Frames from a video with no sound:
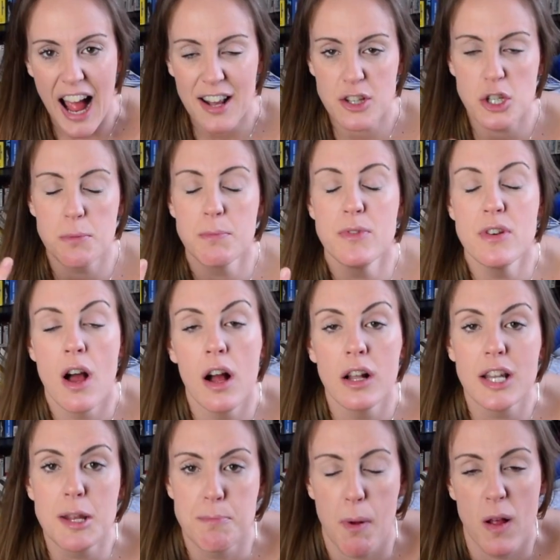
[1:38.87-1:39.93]
And some
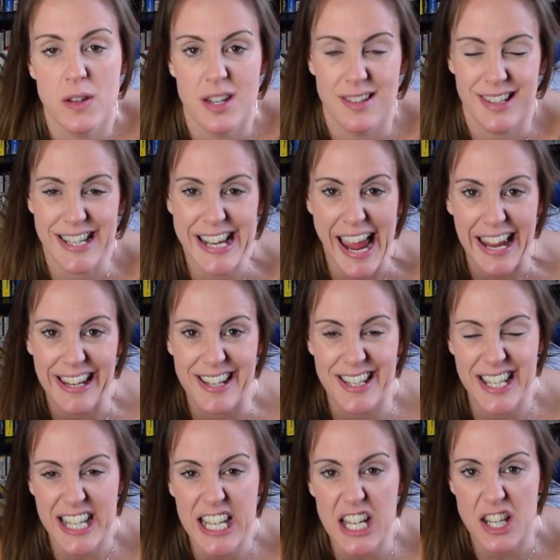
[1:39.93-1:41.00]
gnarly bosses to get your
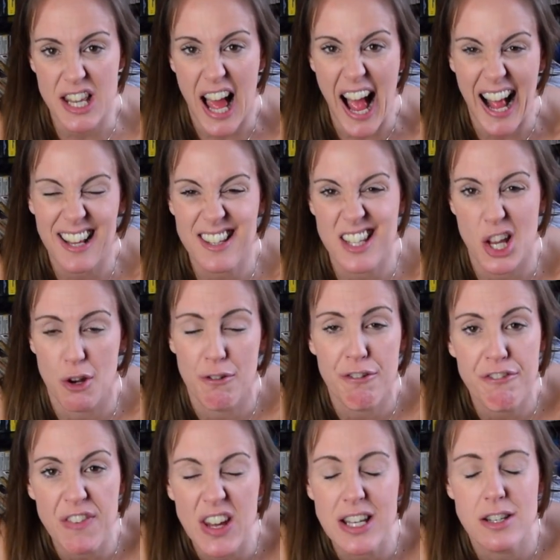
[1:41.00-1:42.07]
teeth, hands and
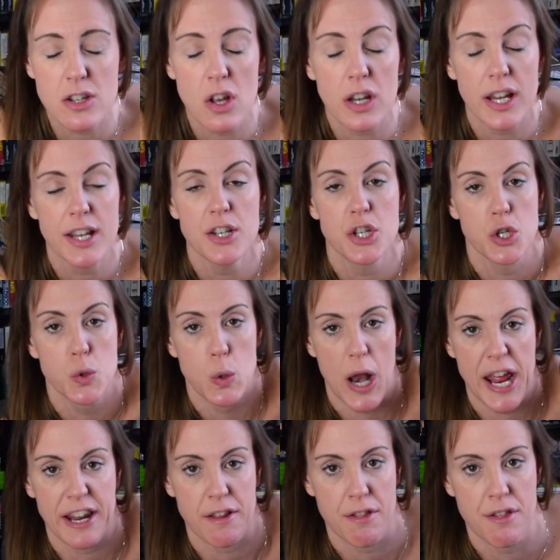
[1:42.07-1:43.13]
feet sunk into like